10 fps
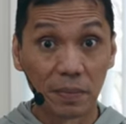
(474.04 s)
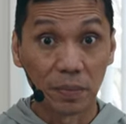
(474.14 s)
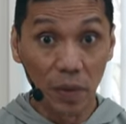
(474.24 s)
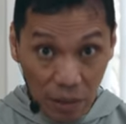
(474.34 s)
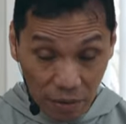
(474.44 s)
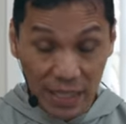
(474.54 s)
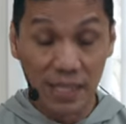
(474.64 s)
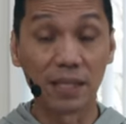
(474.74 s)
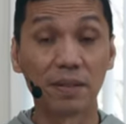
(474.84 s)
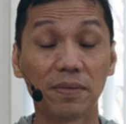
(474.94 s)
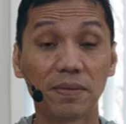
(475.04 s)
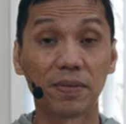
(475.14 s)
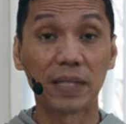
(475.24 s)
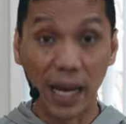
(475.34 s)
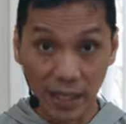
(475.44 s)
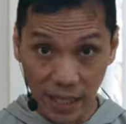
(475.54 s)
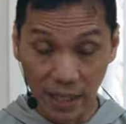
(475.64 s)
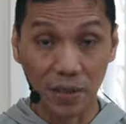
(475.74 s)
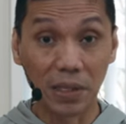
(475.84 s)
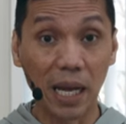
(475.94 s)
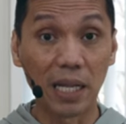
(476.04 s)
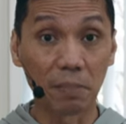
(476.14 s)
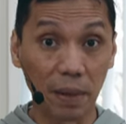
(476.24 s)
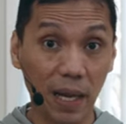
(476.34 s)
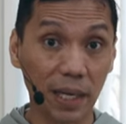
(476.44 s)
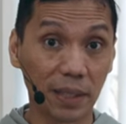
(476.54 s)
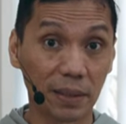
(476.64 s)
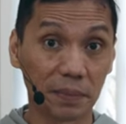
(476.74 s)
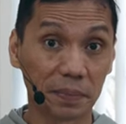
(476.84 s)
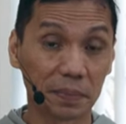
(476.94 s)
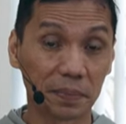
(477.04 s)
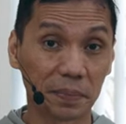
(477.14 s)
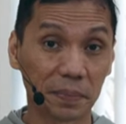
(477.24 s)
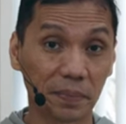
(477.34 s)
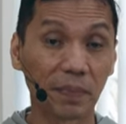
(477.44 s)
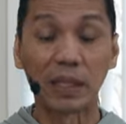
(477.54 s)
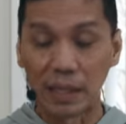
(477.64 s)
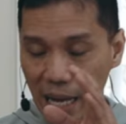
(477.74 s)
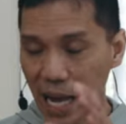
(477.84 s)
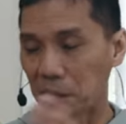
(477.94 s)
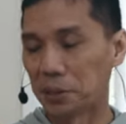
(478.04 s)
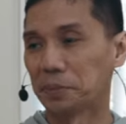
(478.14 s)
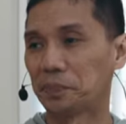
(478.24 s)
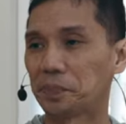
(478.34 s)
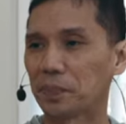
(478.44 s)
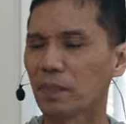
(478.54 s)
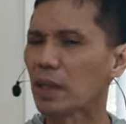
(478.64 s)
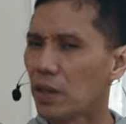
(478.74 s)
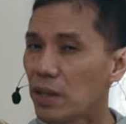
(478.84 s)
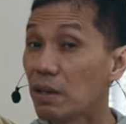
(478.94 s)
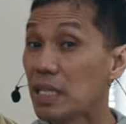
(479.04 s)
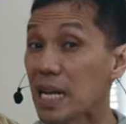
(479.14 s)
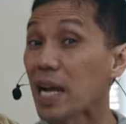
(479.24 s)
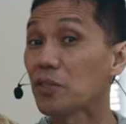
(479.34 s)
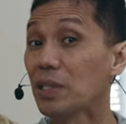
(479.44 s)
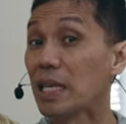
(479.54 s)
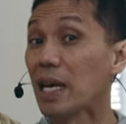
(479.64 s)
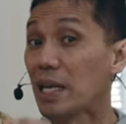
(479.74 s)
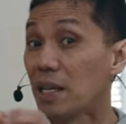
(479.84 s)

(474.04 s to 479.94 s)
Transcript: progressive technique you can apply. Now, there is actually an